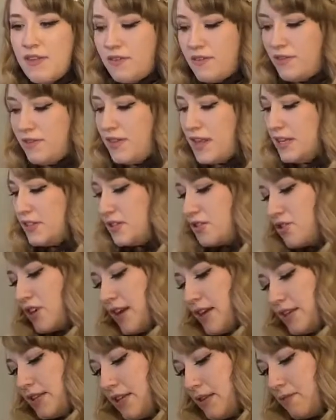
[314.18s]
this
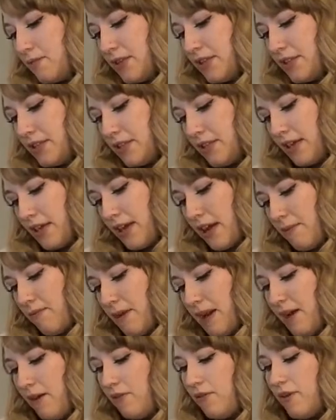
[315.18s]
dress had recently come
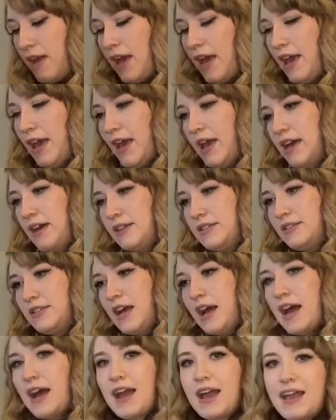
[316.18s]
out and
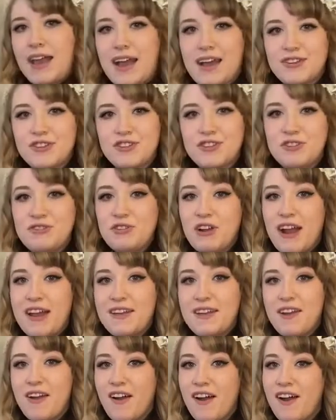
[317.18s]
I actually tried
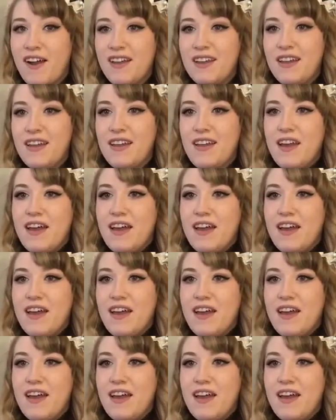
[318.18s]
it on